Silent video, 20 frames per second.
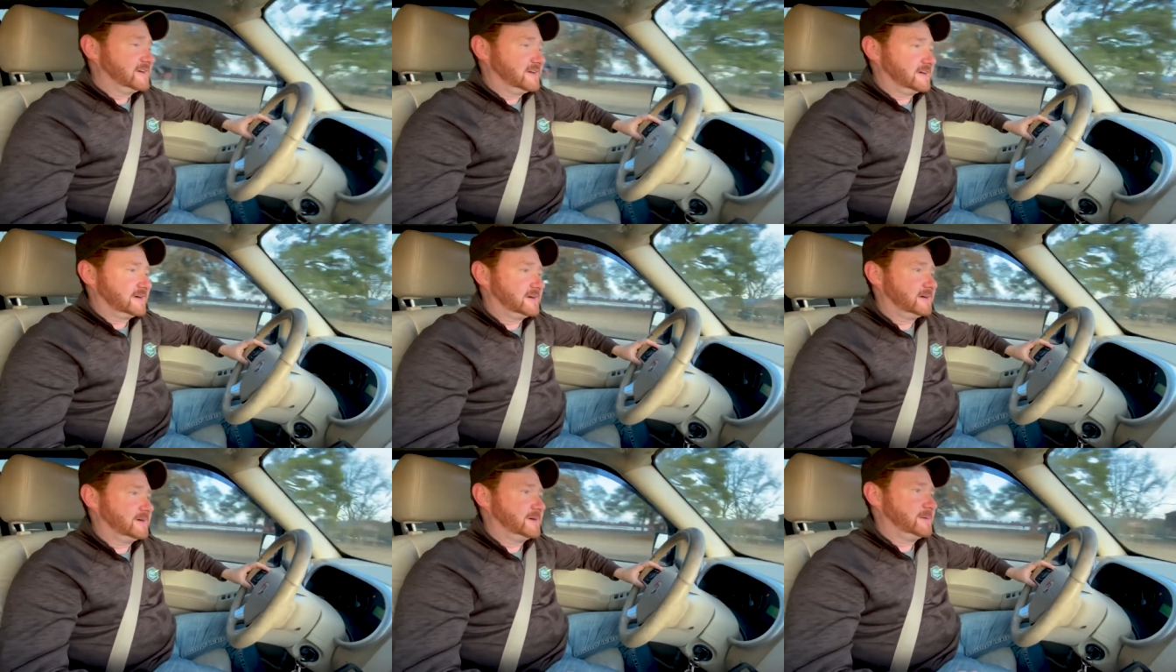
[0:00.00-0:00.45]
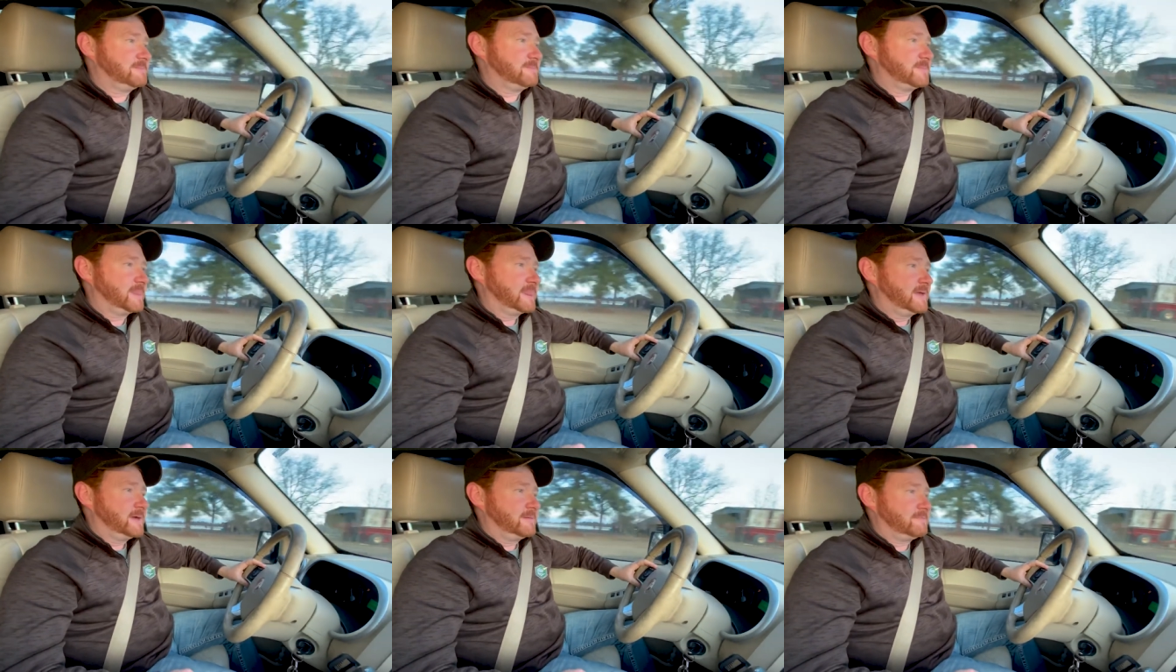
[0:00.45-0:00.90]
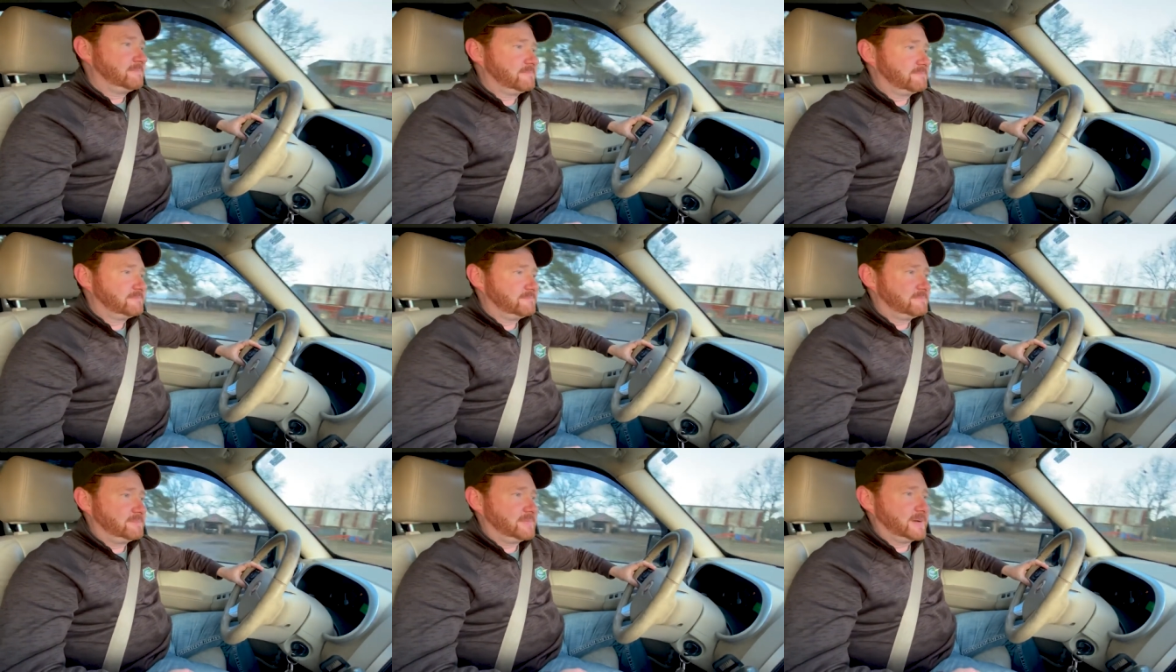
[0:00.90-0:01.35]

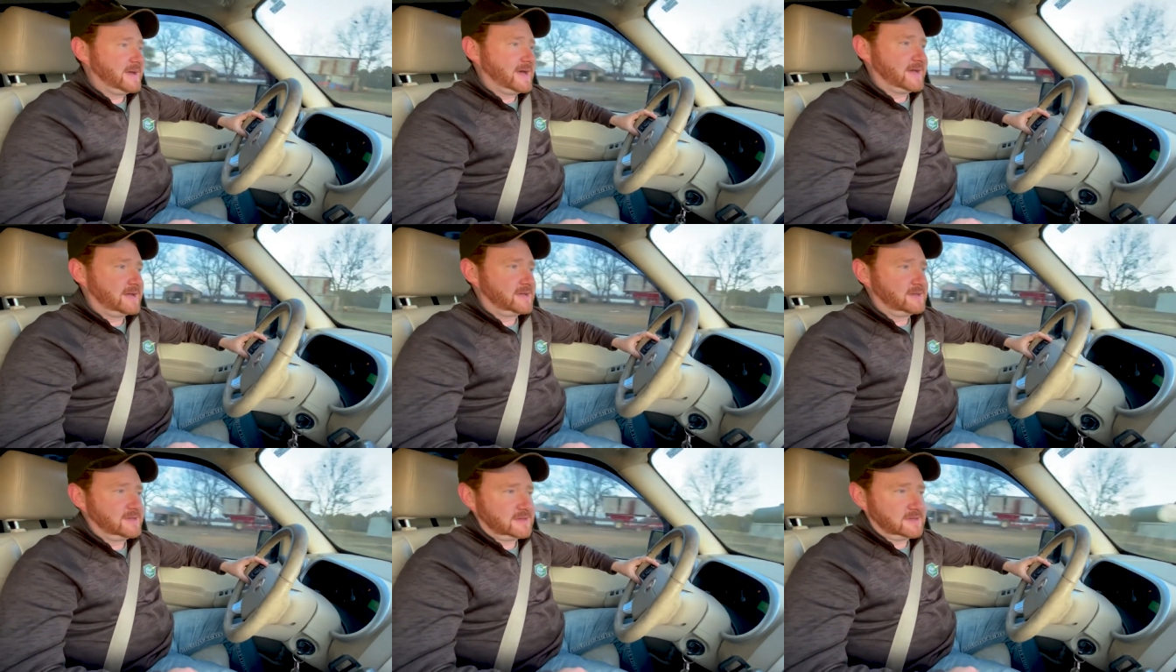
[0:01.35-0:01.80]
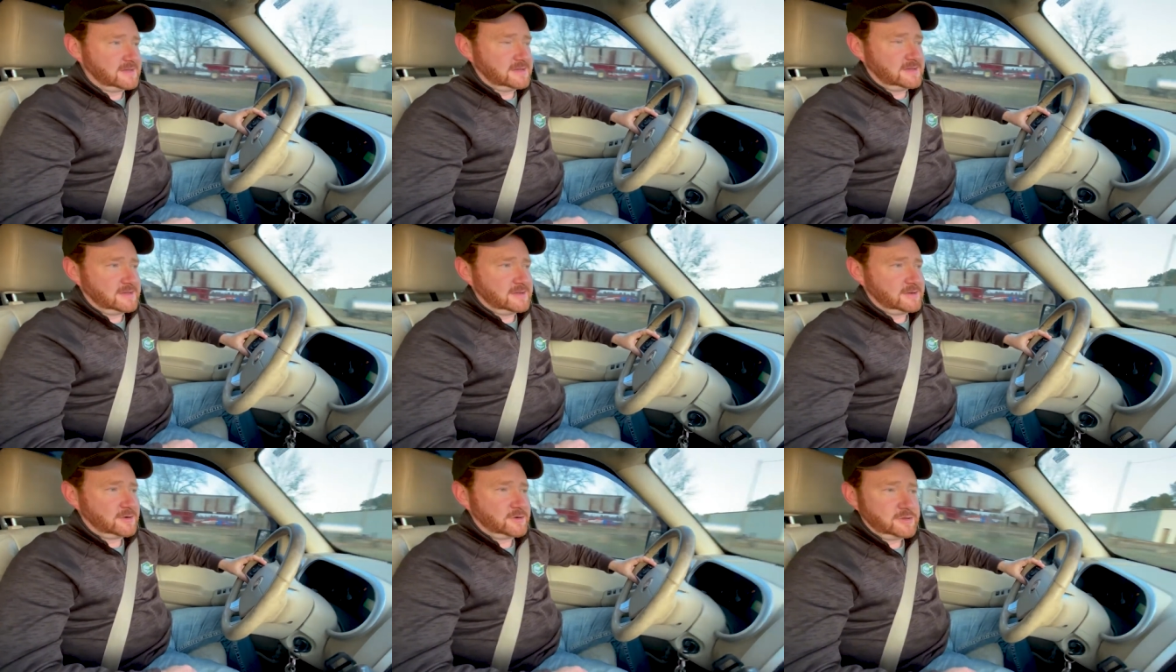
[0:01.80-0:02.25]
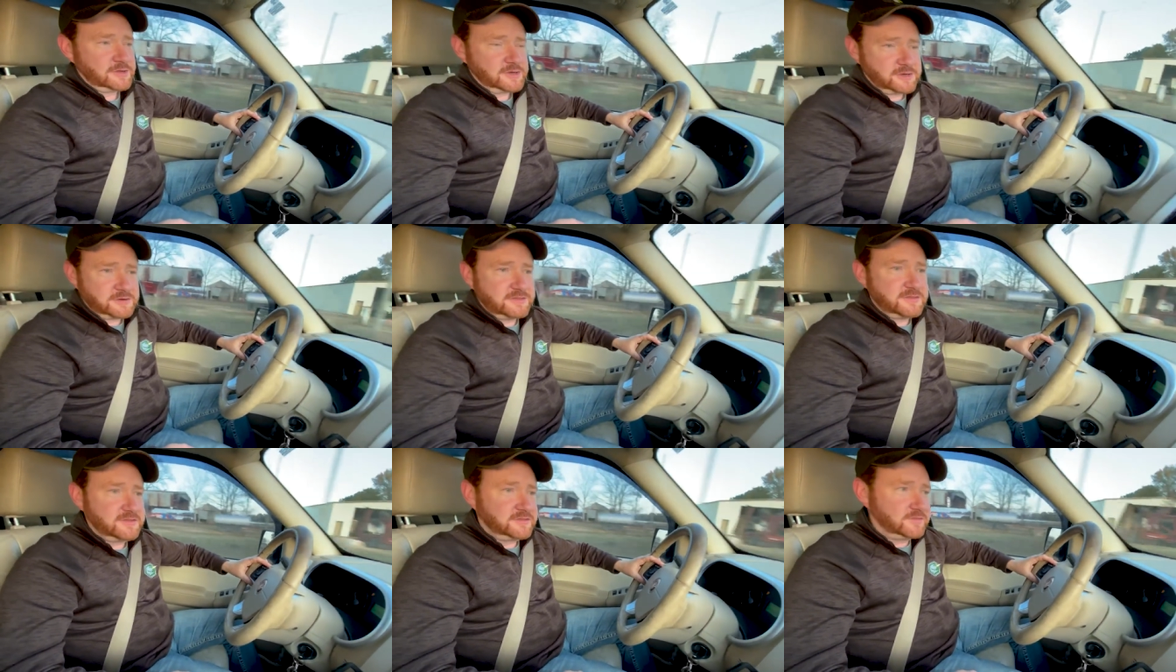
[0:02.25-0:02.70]
Um, back uh,
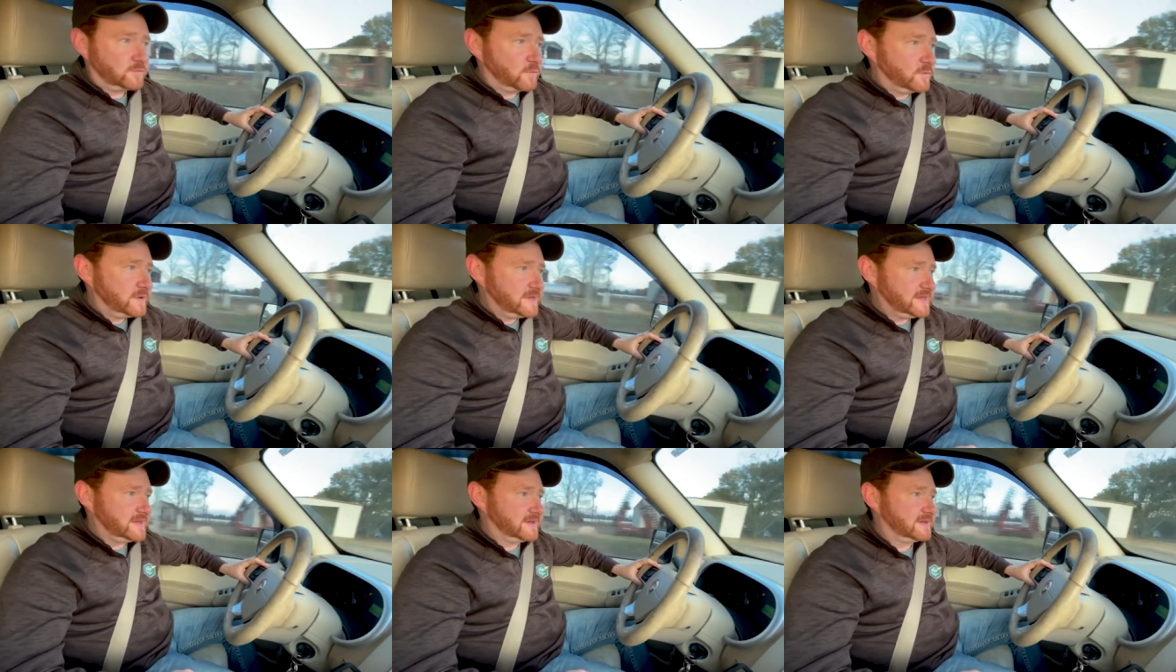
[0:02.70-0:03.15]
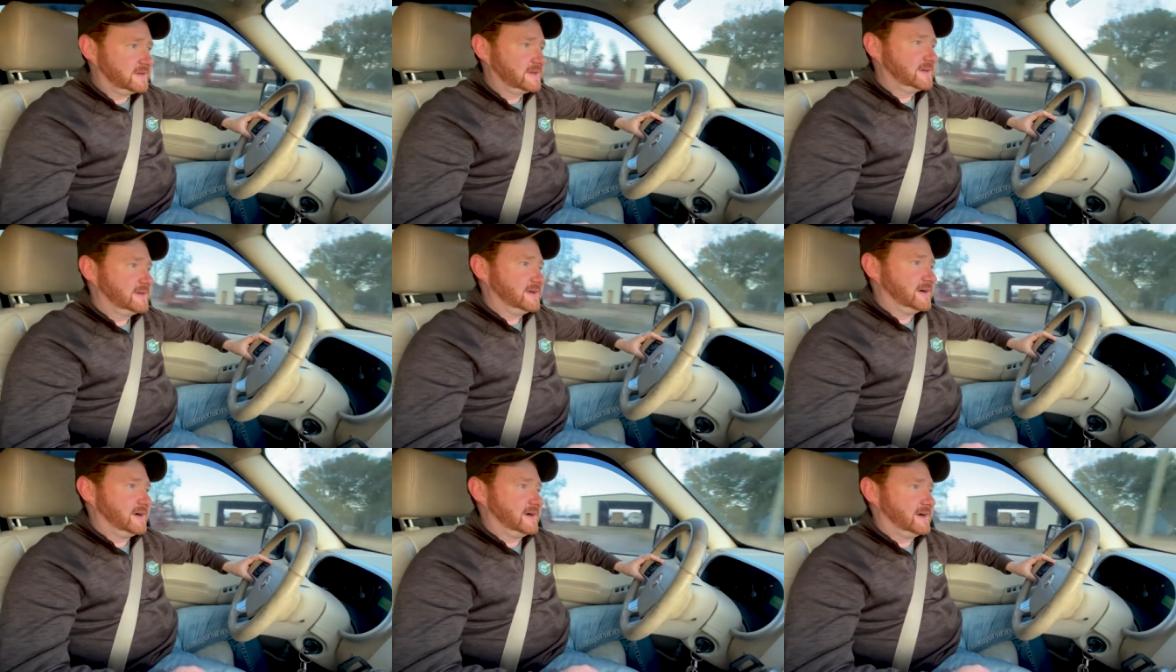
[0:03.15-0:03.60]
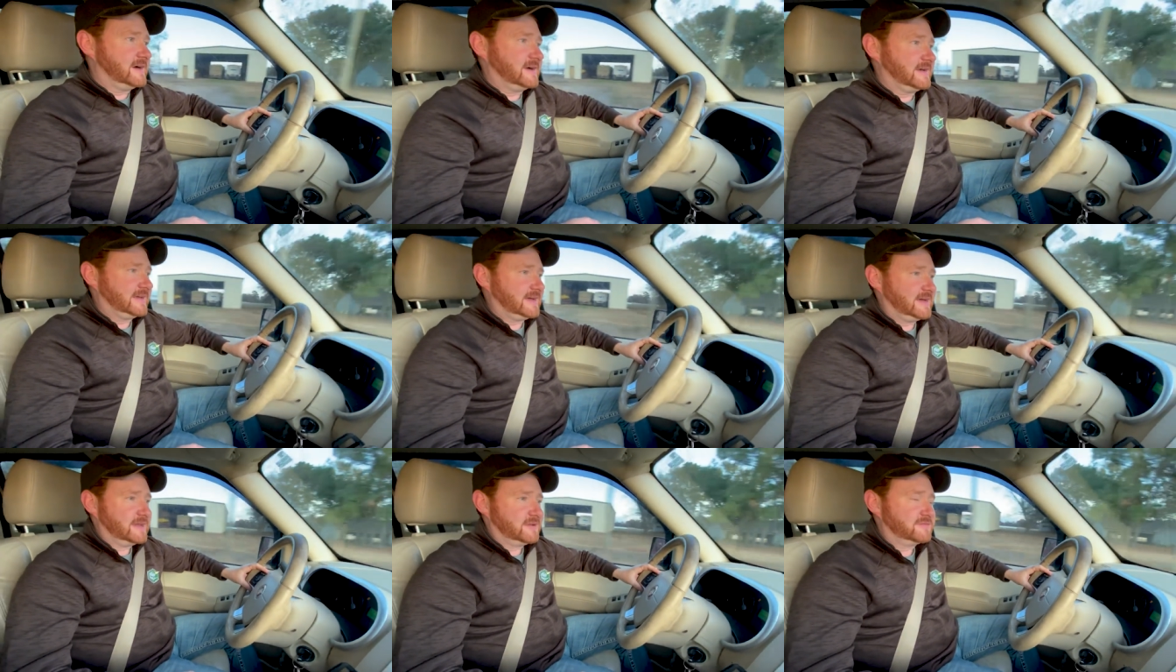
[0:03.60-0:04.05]
earlier this week, I
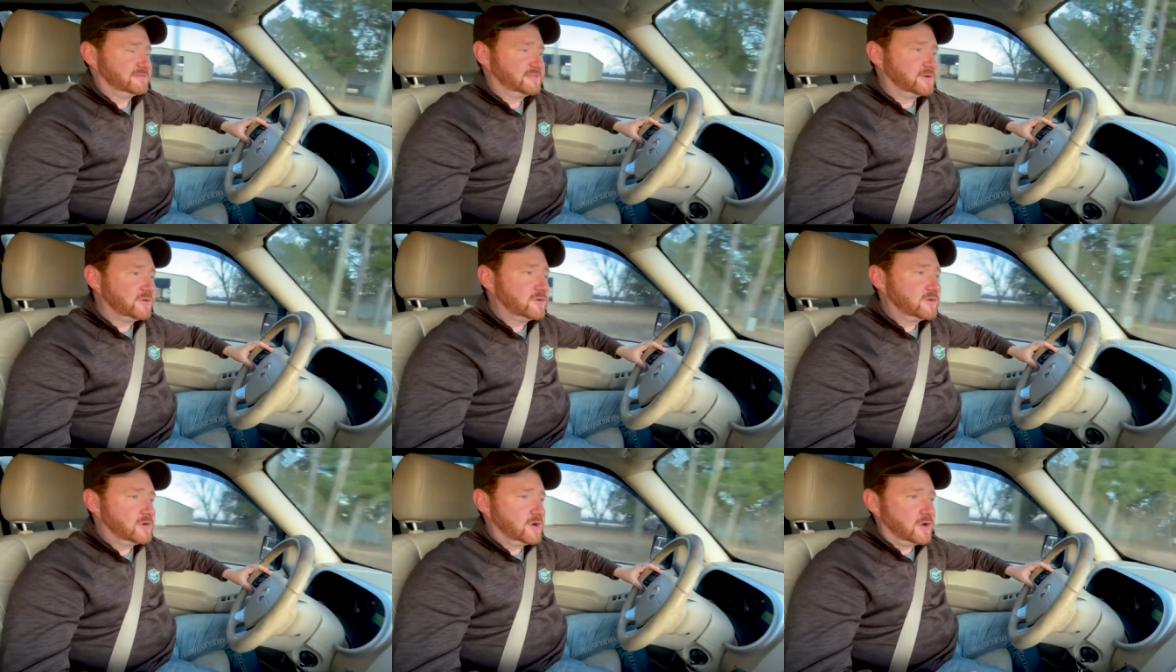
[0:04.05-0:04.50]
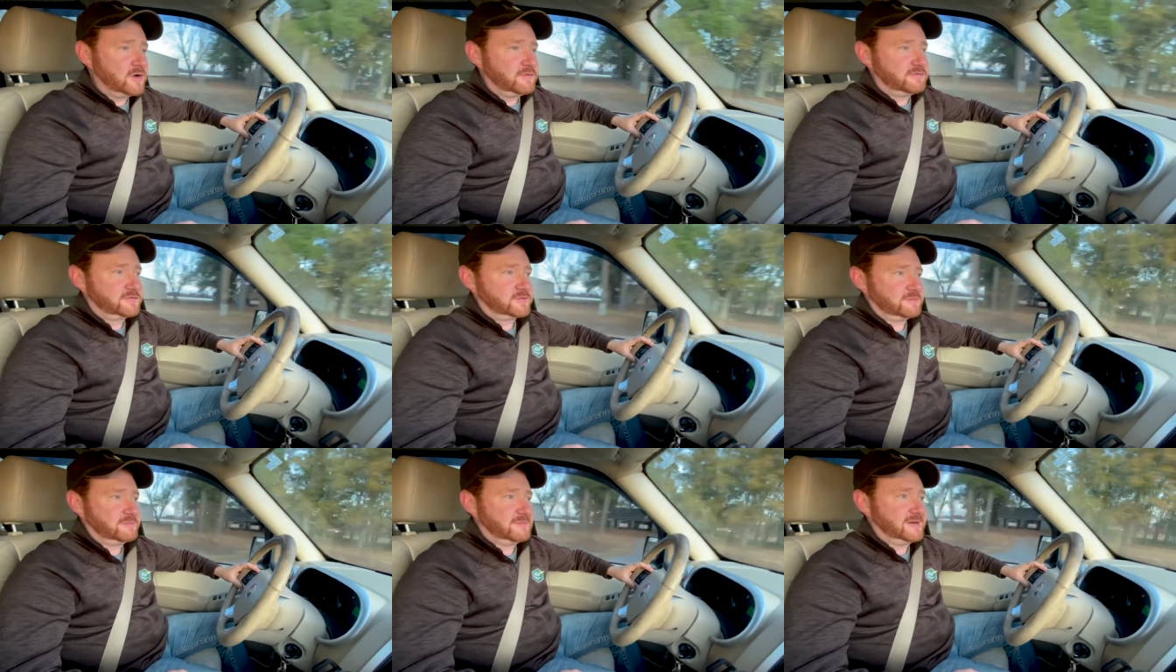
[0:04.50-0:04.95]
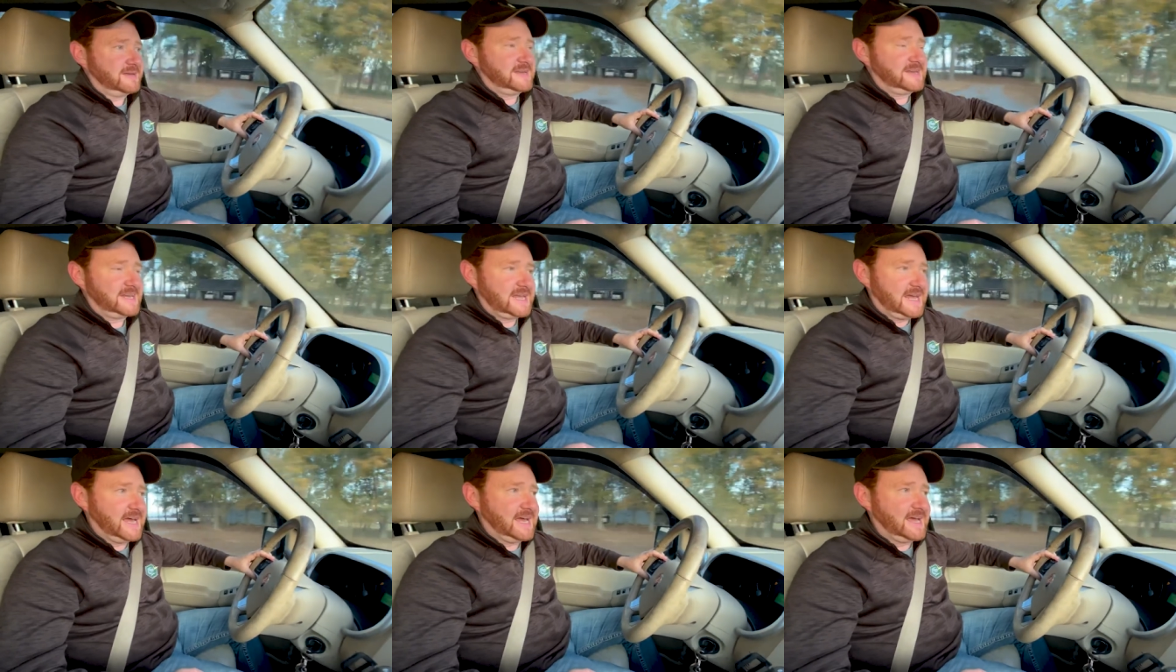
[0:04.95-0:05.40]
got a phone call from my
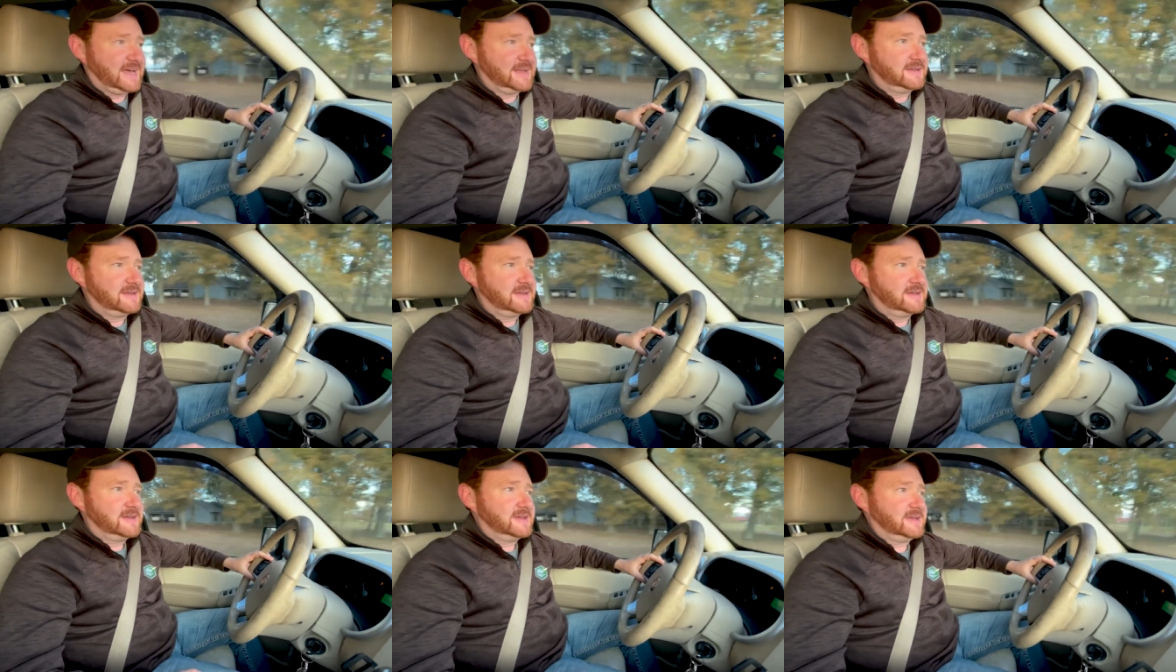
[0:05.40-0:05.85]
dad.